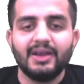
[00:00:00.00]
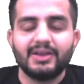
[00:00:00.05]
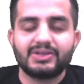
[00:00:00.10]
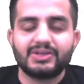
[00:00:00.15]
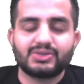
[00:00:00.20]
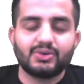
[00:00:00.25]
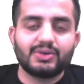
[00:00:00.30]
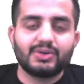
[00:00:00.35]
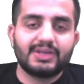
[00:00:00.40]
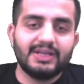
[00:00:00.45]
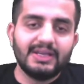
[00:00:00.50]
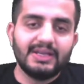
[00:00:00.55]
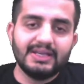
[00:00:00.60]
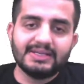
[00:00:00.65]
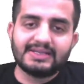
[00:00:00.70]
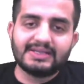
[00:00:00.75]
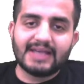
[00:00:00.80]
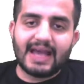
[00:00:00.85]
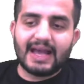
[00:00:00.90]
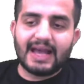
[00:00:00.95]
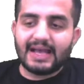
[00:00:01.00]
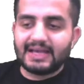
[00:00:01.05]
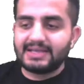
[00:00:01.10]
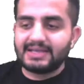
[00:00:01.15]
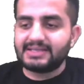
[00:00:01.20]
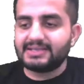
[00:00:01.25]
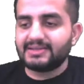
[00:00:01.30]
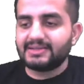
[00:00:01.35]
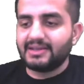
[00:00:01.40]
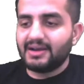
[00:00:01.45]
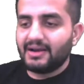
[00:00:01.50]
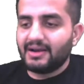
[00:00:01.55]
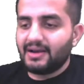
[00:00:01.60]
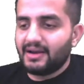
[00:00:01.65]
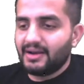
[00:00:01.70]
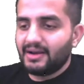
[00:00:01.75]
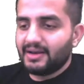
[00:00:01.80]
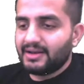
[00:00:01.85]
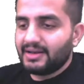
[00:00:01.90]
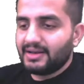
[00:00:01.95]
So keys, as
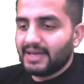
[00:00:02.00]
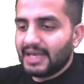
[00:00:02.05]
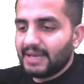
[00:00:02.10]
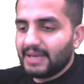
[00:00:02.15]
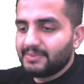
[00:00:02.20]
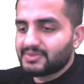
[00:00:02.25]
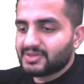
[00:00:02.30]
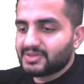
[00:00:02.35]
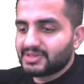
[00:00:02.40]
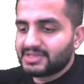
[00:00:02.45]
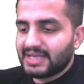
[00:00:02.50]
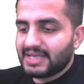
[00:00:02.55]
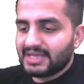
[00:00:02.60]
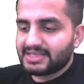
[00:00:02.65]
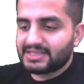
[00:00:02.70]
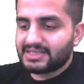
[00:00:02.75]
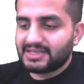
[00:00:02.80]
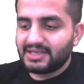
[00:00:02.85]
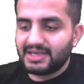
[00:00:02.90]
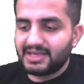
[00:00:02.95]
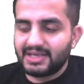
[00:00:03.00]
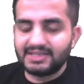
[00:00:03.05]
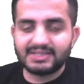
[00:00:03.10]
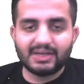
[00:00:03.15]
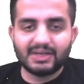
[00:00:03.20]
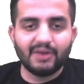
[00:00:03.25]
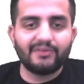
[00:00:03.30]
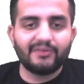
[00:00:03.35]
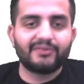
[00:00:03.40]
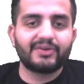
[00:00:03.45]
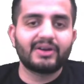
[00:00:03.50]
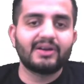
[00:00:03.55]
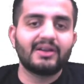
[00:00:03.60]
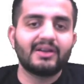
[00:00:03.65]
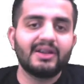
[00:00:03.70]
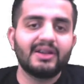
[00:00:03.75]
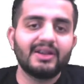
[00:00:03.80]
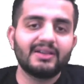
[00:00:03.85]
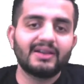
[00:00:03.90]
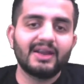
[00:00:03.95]
the name suggests, instead of
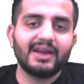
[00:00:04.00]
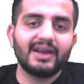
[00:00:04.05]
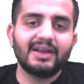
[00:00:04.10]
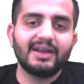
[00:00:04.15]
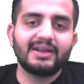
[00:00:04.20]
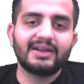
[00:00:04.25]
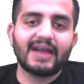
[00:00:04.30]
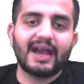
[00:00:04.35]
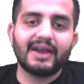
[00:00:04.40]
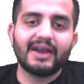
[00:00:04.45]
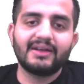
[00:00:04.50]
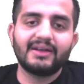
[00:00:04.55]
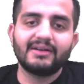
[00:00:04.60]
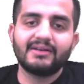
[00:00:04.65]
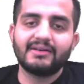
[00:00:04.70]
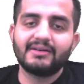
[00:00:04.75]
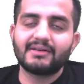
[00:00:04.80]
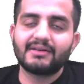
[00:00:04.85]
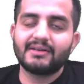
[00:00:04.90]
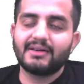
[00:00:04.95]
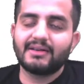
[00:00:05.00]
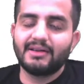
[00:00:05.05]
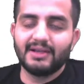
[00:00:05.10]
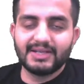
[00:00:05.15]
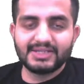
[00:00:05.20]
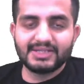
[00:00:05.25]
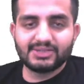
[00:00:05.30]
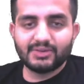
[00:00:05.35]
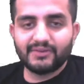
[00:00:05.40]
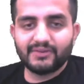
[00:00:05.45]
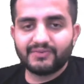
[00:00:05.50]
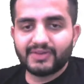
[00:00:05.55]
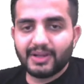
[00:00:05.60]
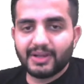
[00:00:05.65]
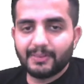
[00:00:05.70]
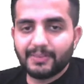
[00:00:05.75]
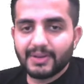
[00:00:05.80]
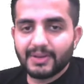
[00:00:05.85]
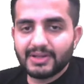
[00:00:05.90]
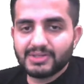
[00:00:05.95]
returning the entire list of
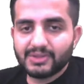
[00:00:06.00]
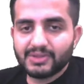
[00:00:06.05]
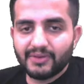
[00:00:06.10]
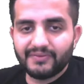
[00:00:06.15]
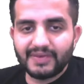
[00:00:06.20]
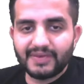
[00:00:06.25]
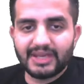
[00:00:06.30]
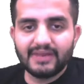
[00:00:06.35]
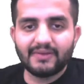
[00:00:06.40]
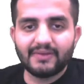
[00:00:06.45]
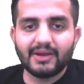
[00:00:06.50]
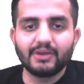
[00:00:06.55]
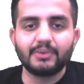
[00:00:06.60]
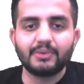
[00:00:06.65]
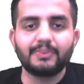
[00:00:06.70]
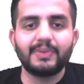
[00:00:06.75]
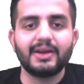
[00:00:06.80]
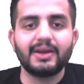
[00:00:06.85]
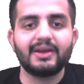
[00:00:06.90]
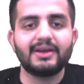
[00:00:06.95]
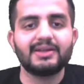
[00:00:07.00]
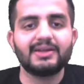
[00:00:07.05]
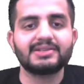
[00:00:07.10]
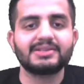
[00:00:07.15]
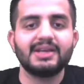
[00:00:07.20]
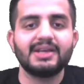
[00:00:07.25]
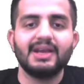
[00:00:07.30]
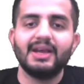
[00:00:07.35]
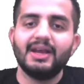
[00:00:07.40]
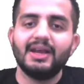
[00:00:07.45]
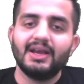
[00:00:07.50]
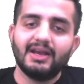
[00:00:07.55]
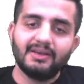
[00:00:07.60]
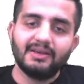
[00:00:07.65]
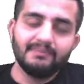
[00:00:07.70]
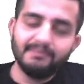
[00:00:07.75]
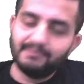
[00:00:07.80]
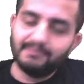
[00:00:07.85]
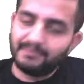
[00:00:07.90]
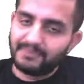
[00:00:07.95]
tuples of key value pairs,
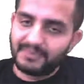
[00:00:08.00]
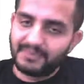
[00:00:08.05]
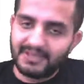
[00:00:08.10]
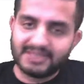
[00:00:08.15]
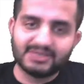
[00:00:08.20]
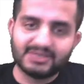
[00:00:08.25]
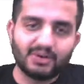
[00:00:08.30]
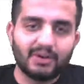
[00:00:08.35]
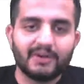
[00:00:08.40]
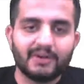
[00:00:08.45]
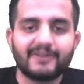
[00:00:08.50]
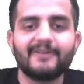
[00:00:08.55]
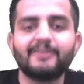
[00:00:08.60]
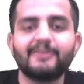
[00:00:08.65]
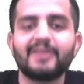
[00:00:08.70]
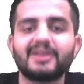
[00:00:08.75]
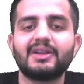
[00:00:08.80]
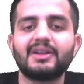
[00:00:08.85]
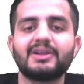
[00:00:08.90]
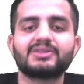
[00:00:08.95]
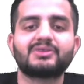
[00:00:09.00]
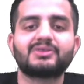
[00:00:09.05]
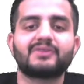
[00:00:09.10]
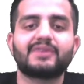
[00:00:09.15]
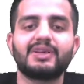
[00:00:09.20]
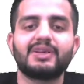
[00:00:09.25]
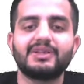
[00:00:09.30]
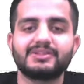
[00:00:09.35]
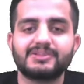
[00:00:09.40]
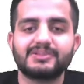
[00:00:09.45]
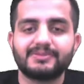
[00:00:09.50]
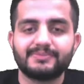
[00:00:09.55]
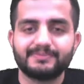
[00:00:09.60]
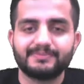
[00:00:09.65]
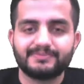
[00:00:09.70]
this is going to give me the list of keys.